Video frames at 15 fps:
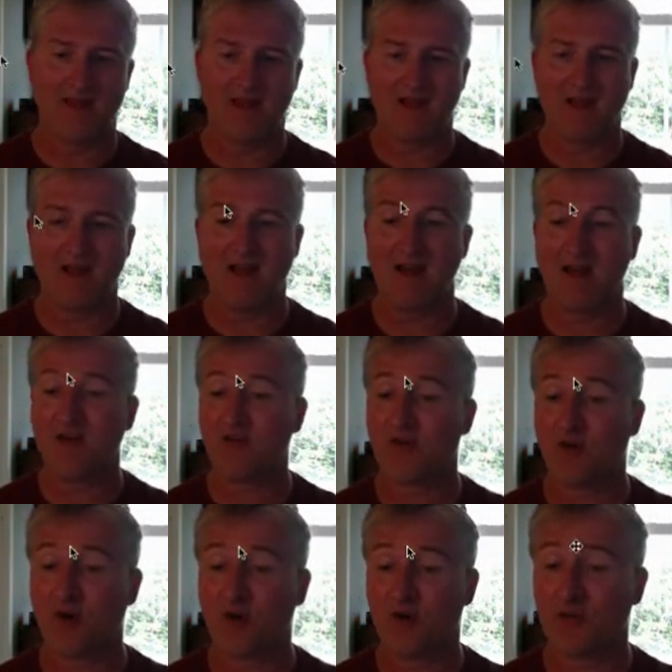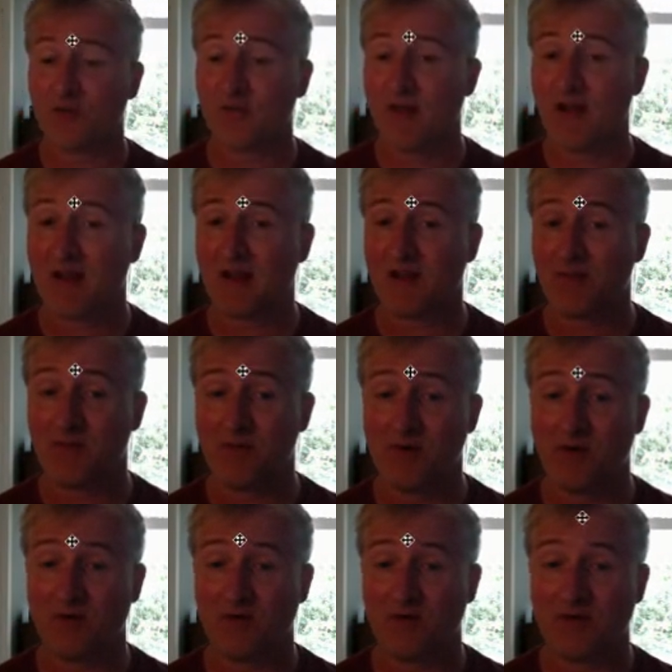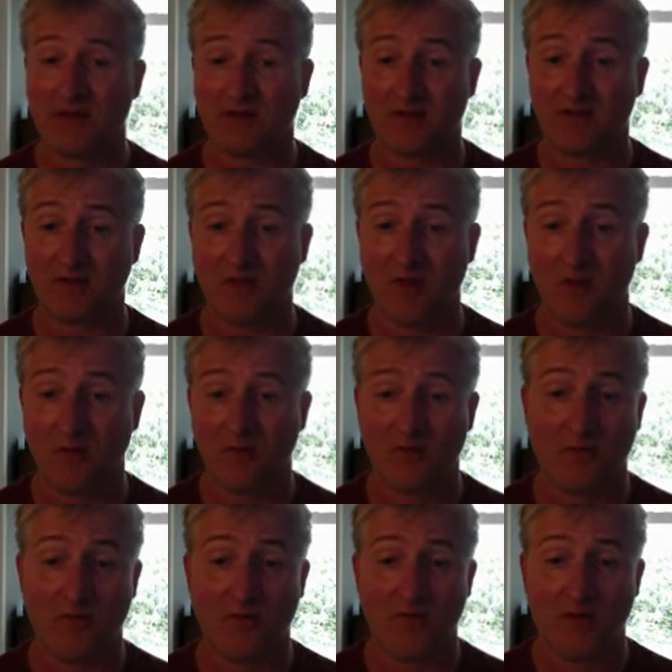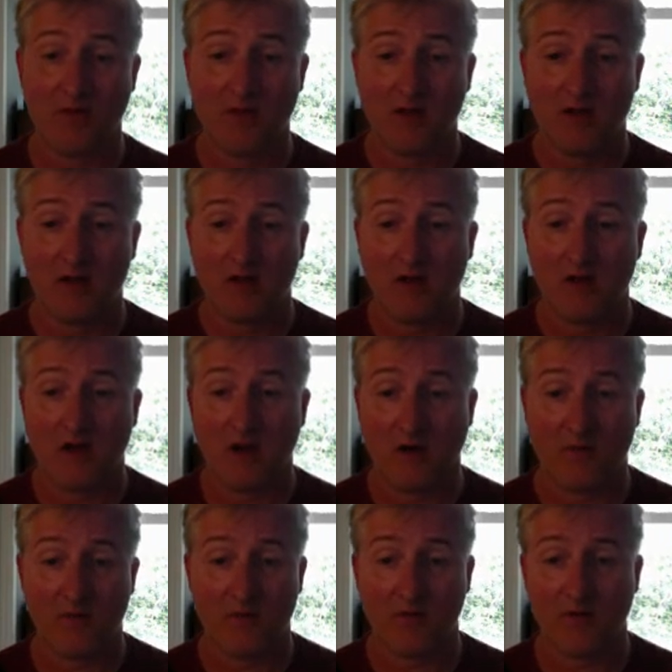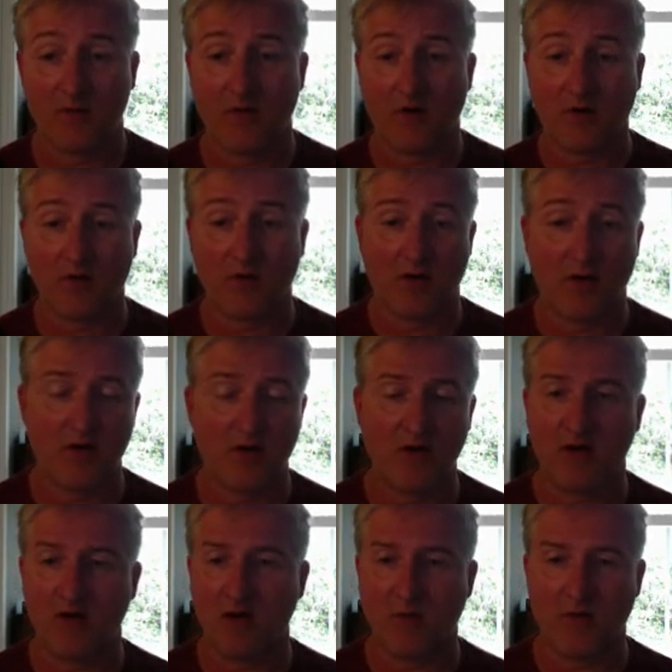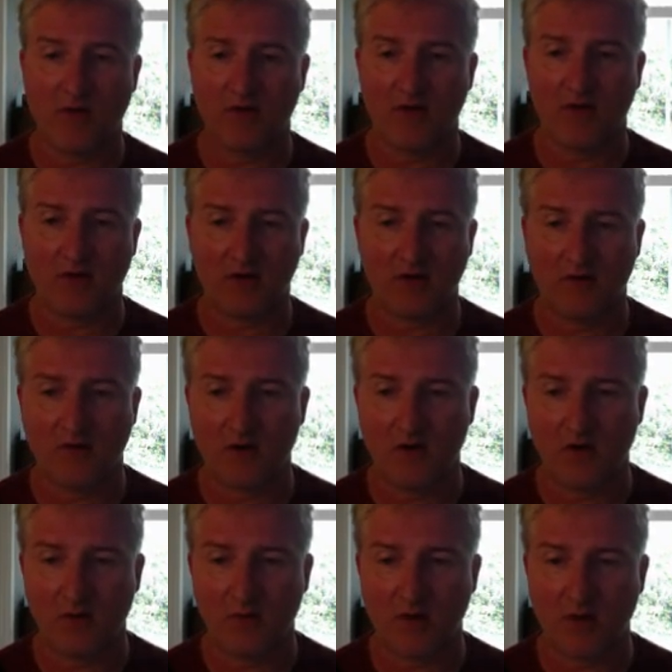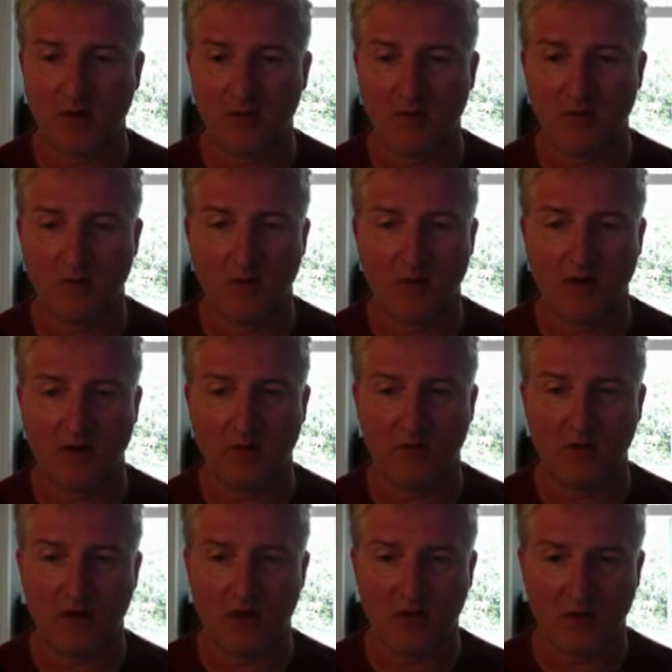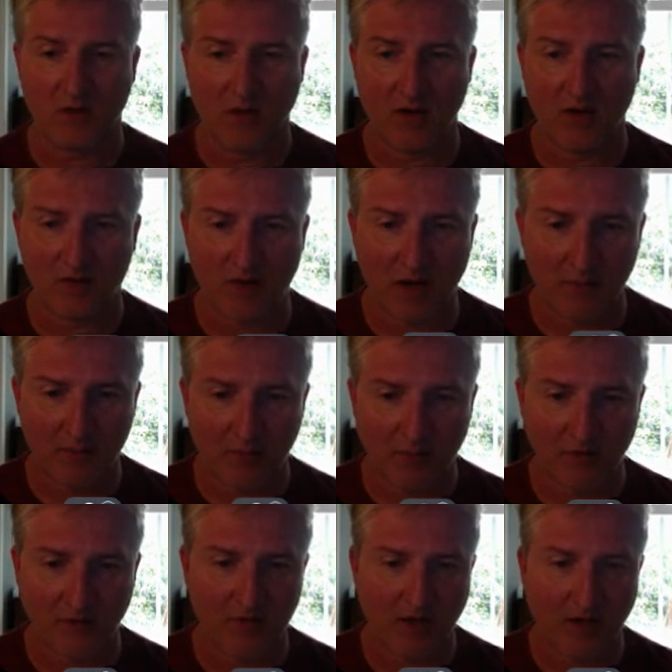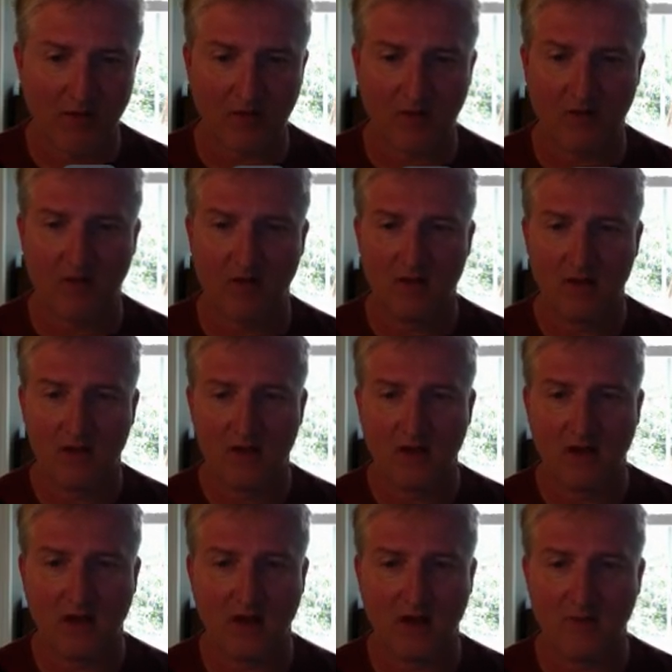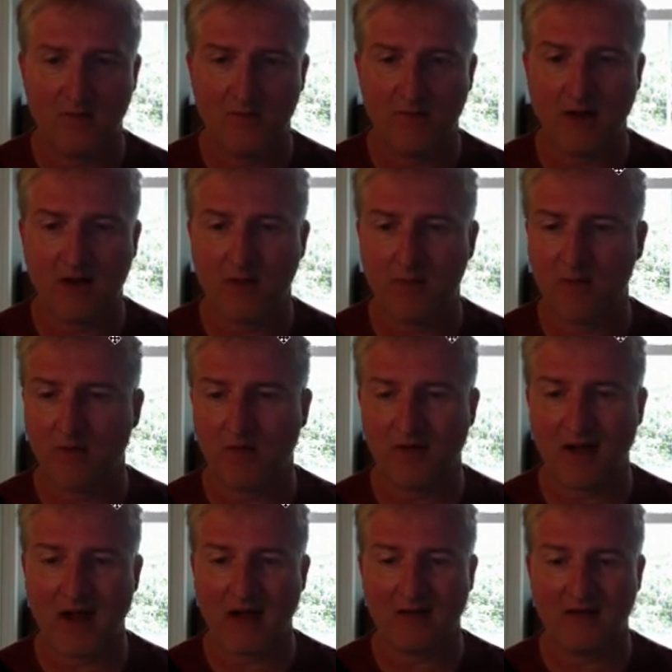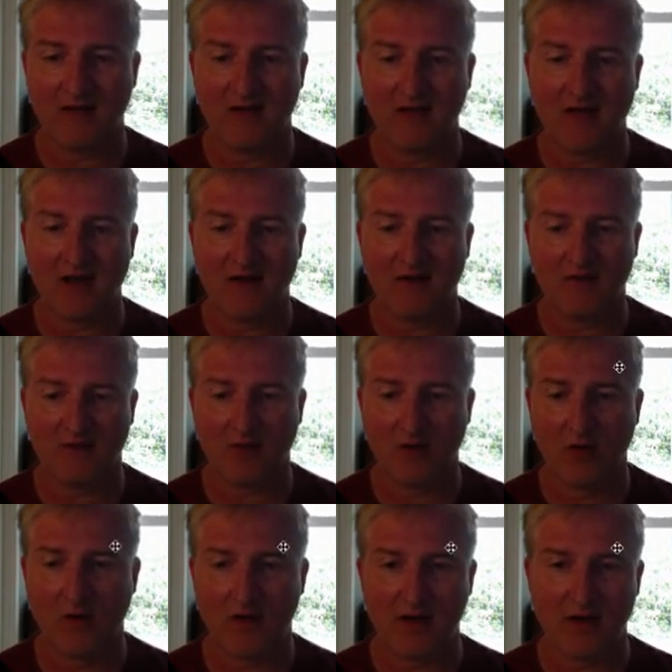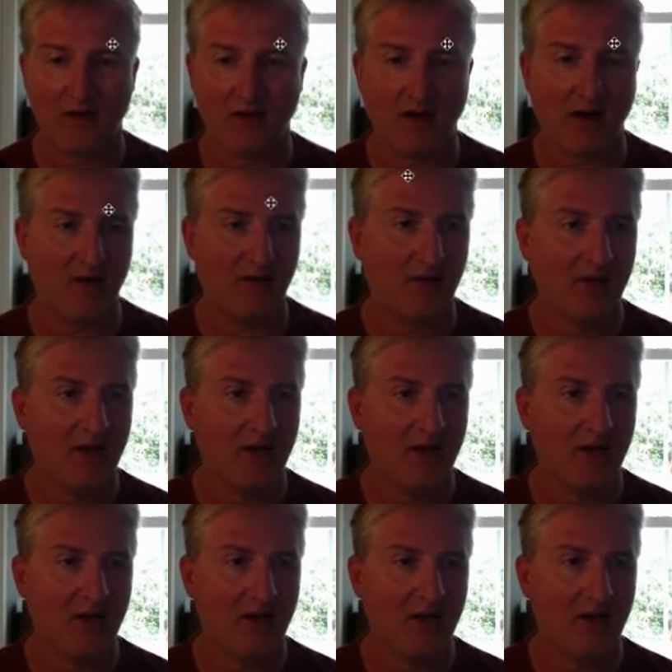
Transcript: And of course, my computer's acting slow. So here, so progress bar. You can get rid of this here, except for we can go ahead and try to pull this down here. My computer's acting kind of slow right now, guys.